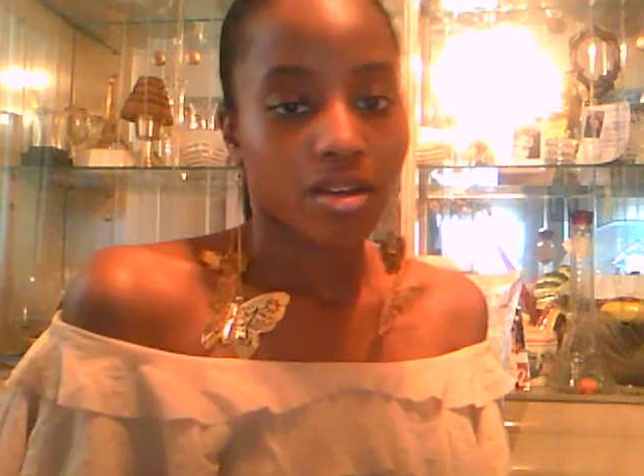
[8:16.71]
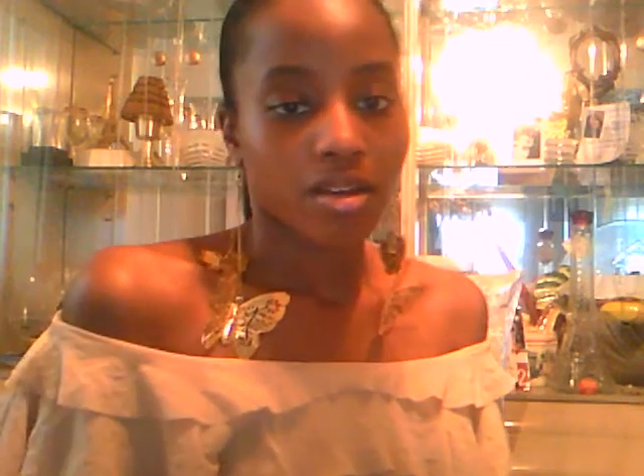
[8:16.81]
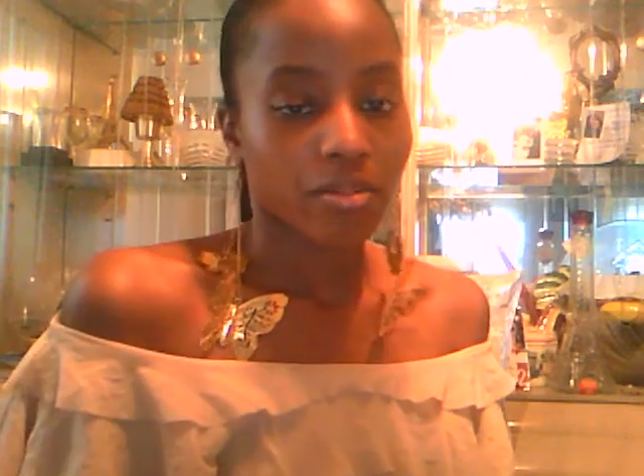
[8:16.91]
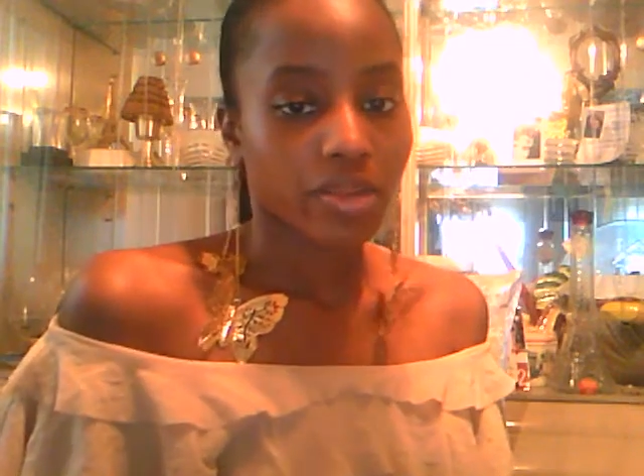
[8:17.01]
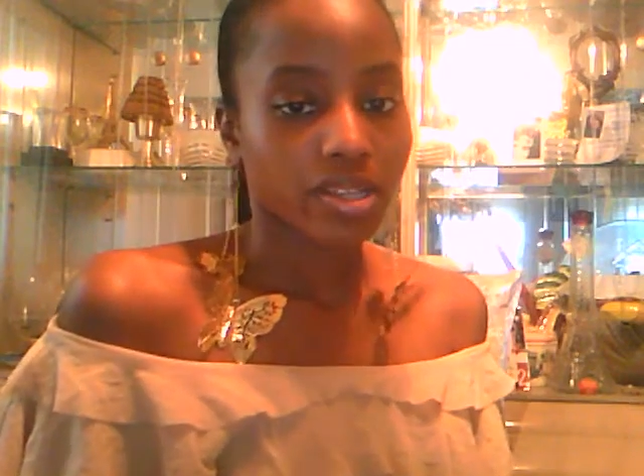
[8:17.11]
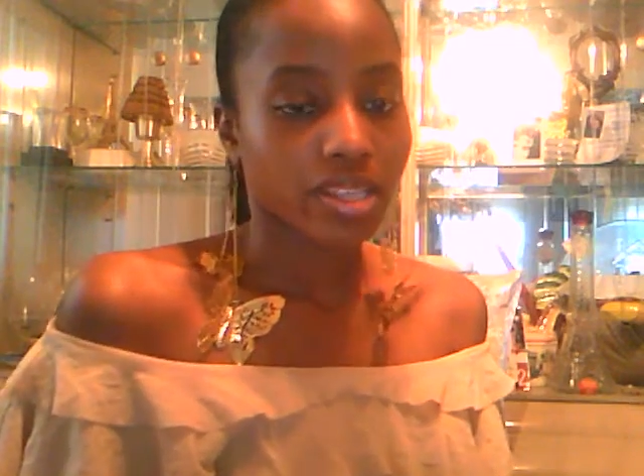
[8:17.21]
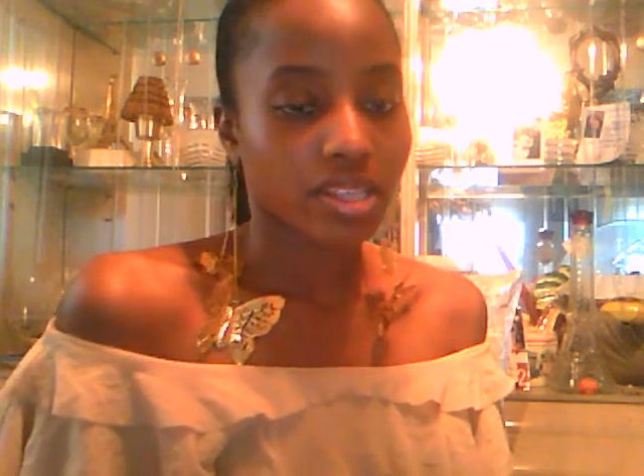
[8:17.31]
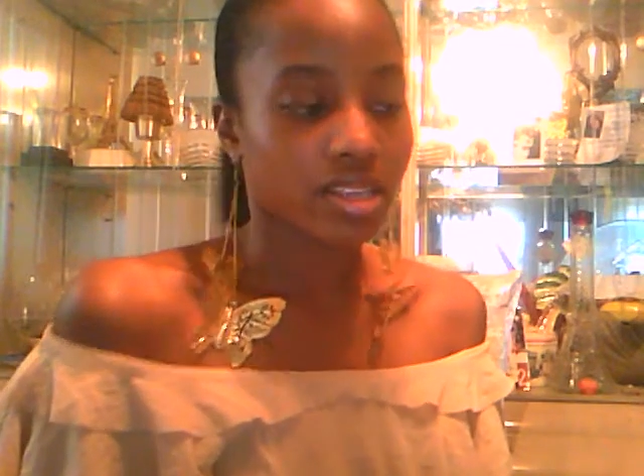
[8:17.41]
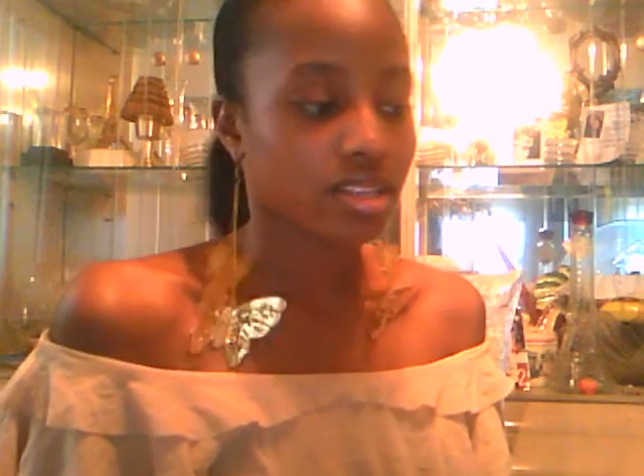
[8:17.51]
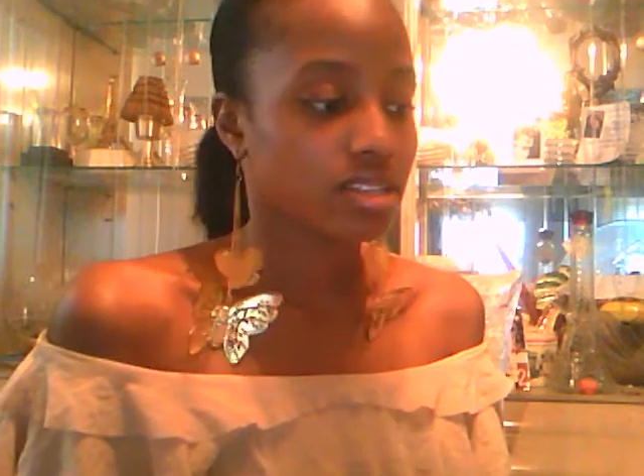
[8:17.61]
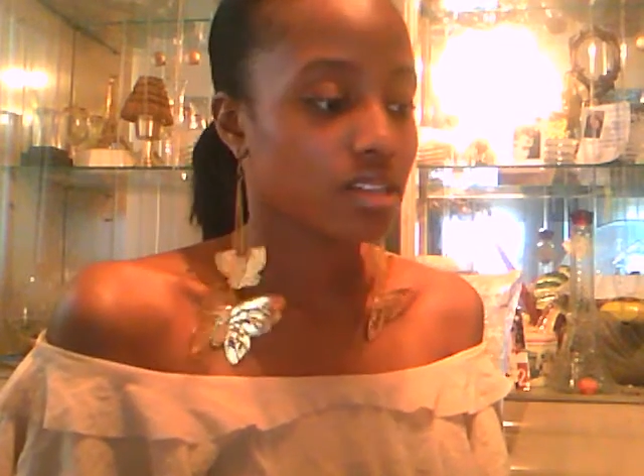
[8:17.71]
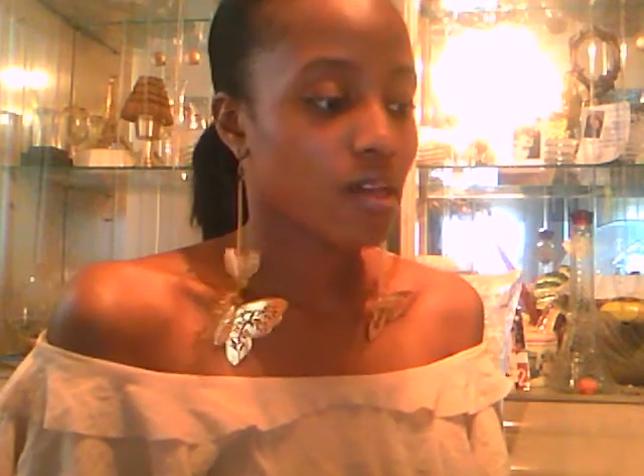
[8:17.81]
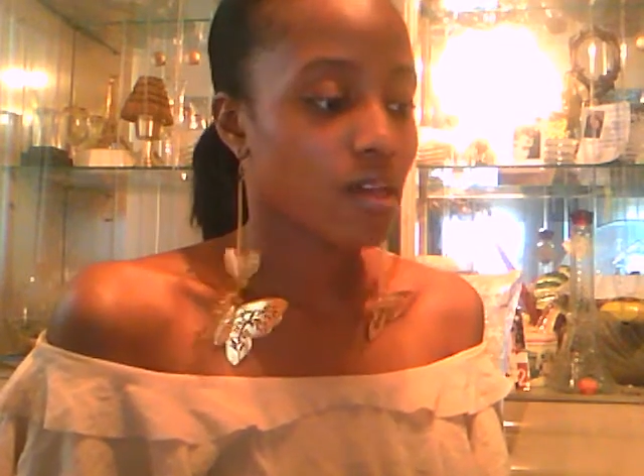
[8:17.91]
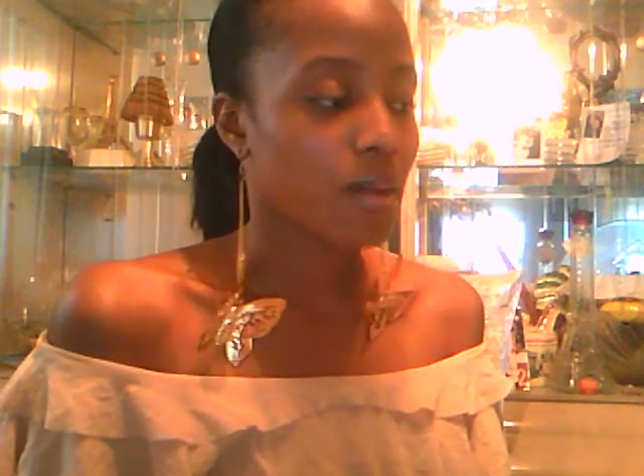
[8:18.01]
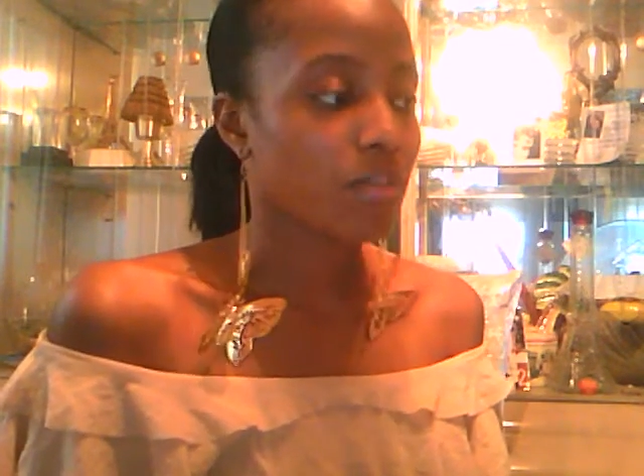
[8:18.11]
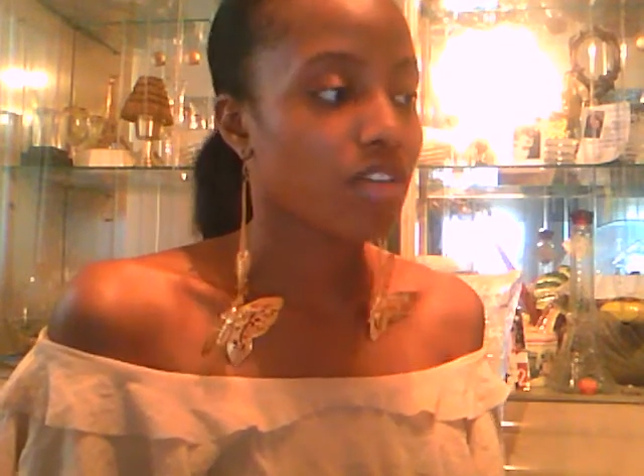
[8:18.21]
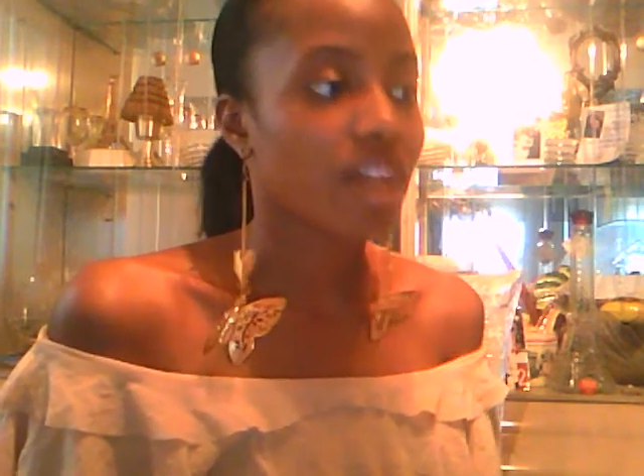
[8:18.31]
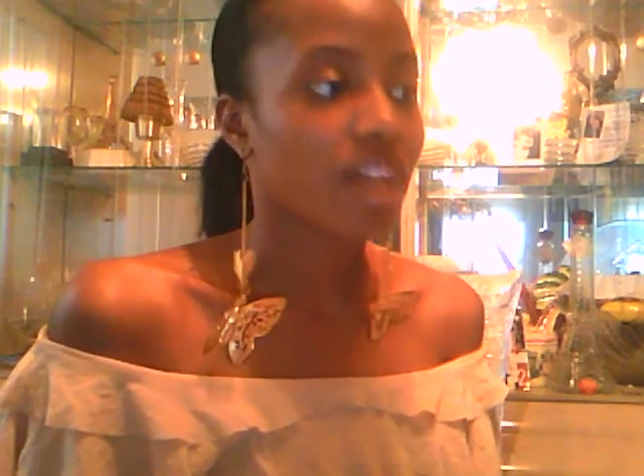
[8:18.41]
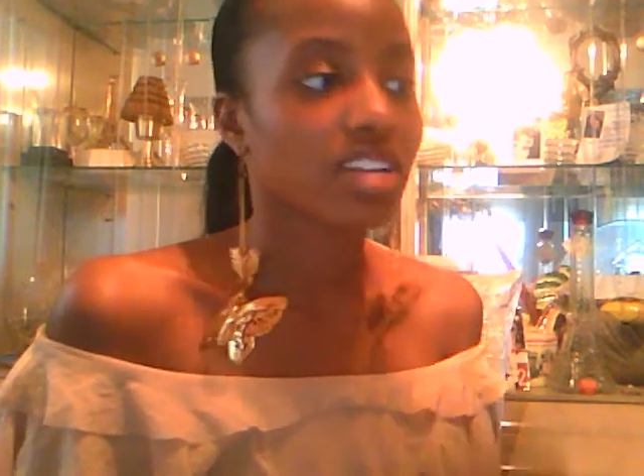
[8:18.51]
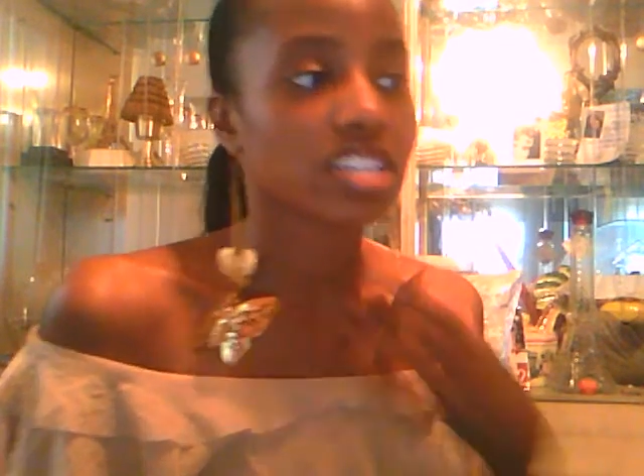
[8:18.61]
But um, if you have
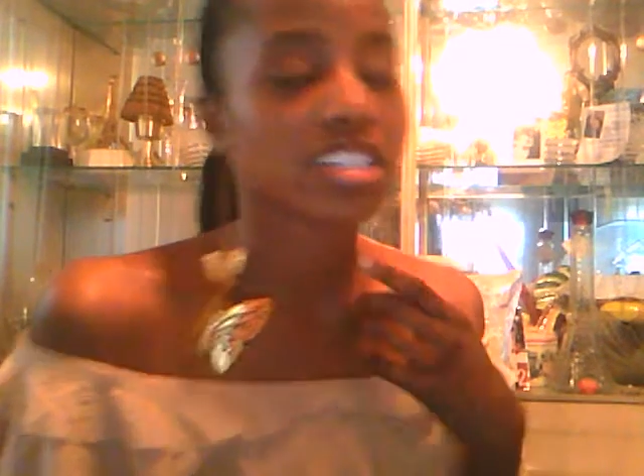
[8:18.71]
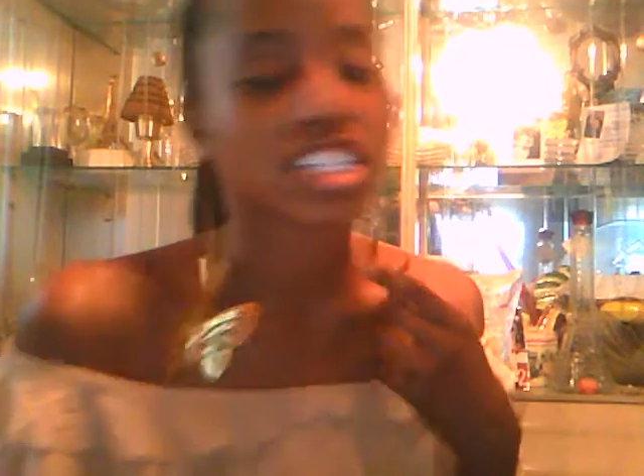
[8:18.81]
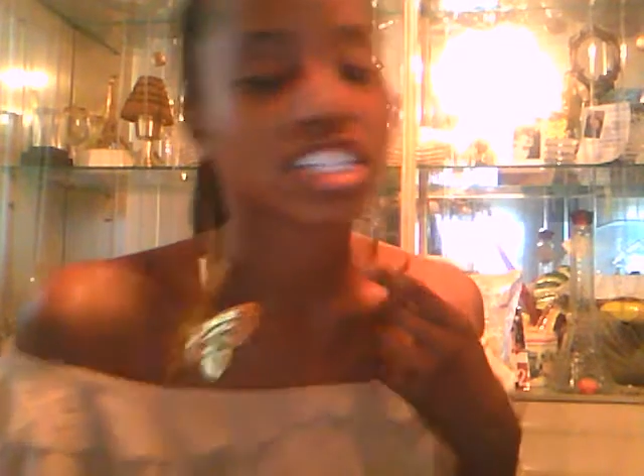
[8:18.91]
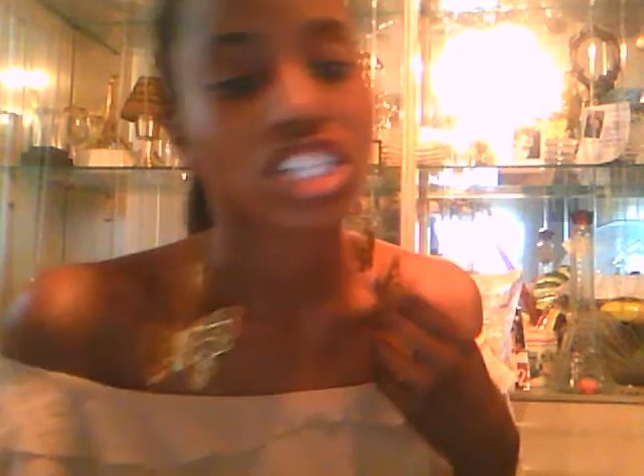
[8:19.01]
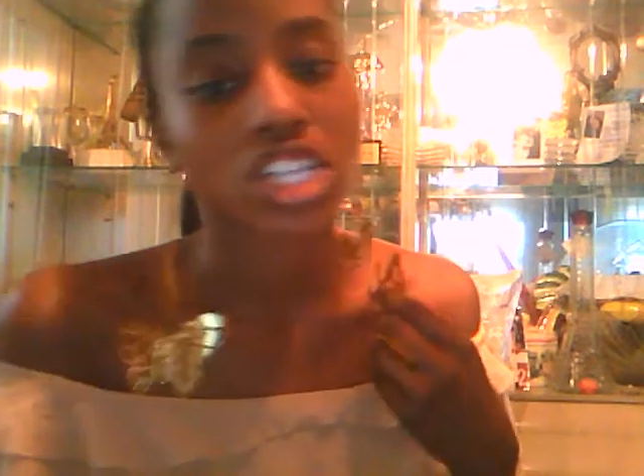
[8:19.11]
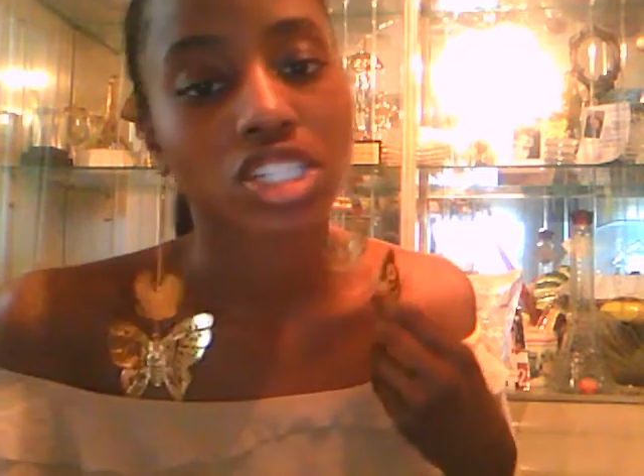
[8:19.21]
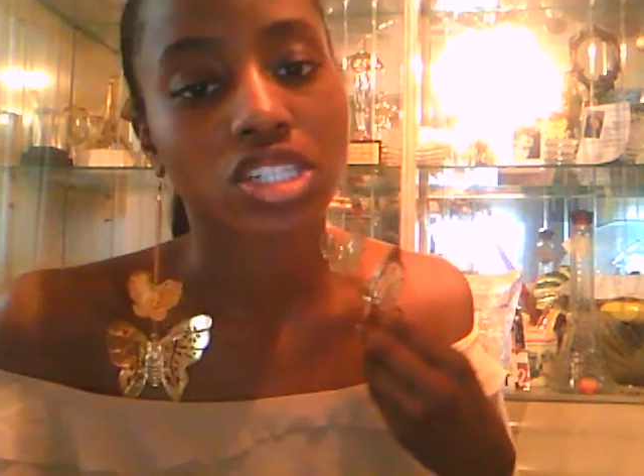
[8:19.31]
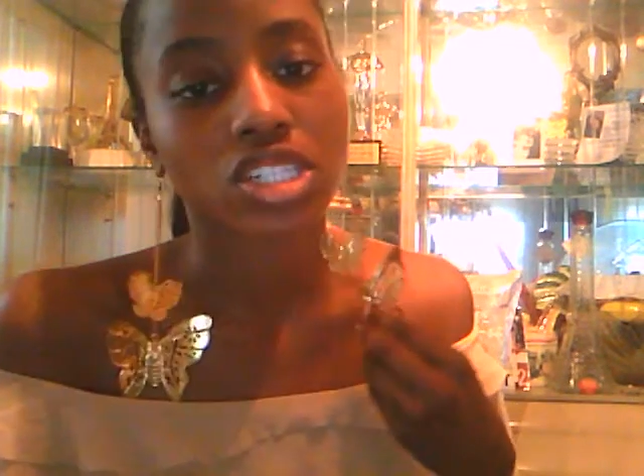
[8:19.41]
any suggestions,